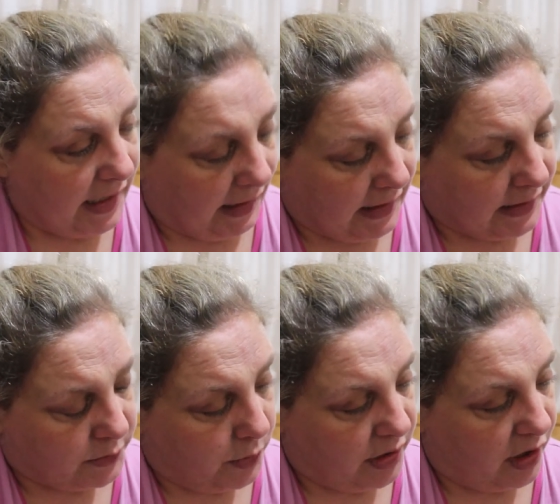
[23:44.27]
It is
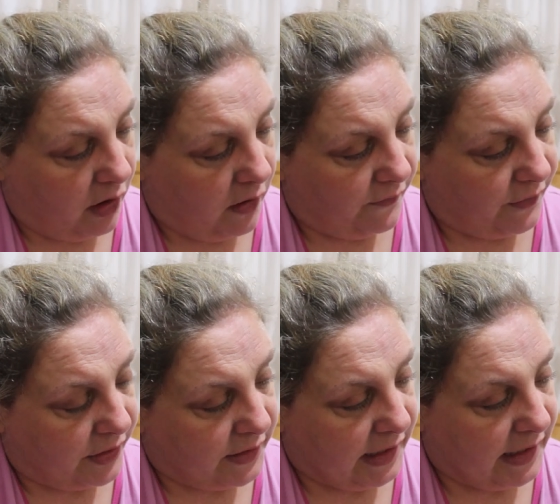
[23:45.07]
one
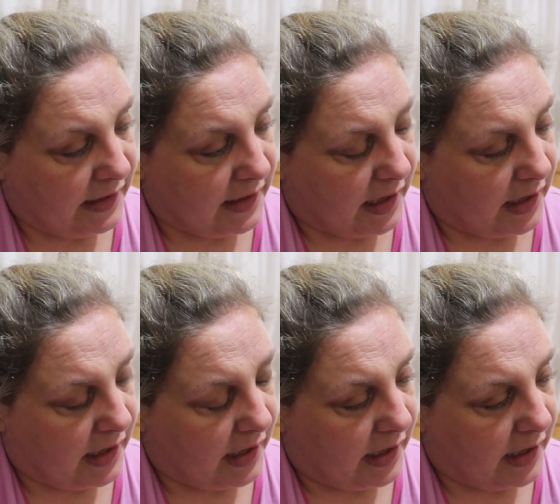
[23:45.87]
of the,
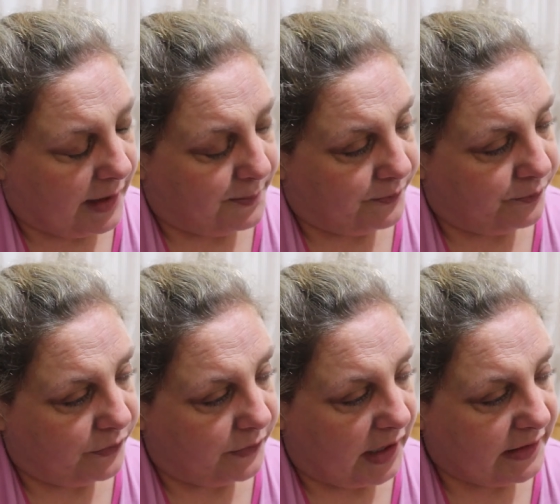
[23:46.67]
um,
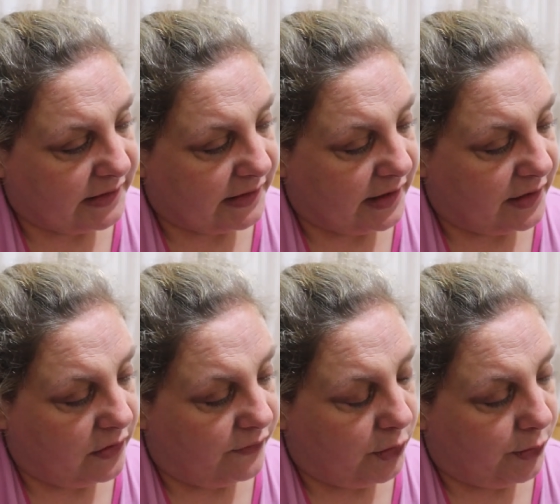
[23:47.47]
it's a
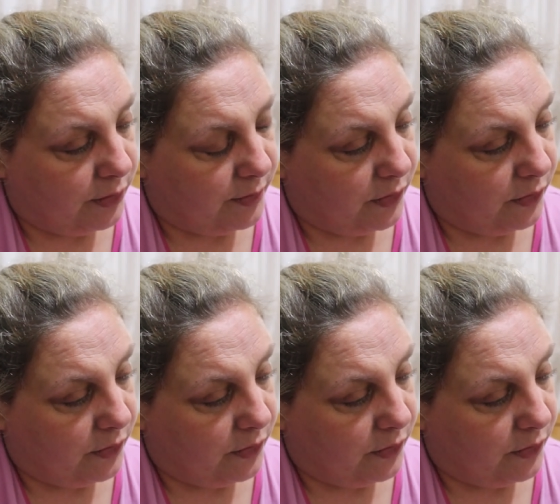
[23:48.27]
novel